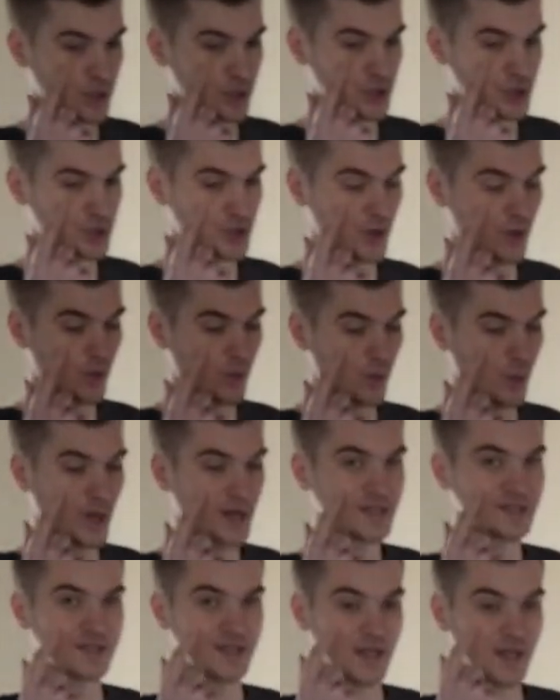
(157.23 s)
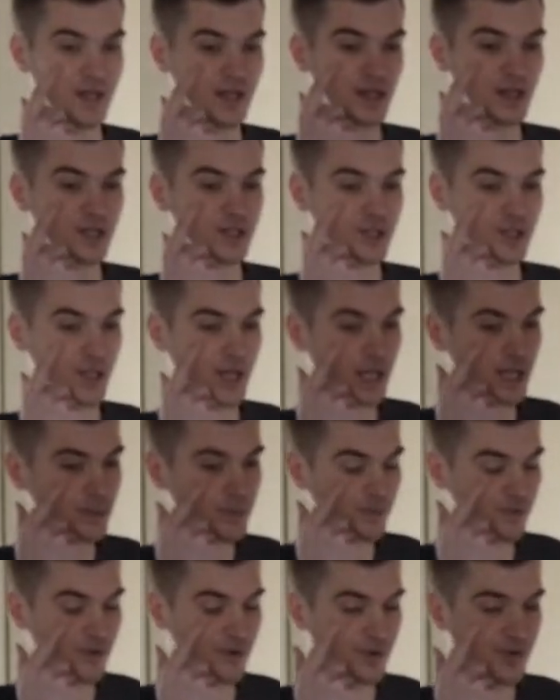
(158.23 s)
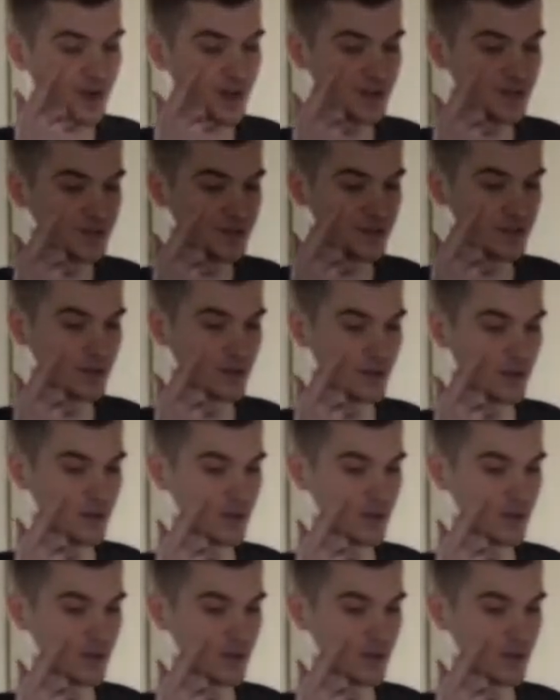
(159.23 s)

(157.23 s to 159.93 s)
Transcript: So what is the English name for this?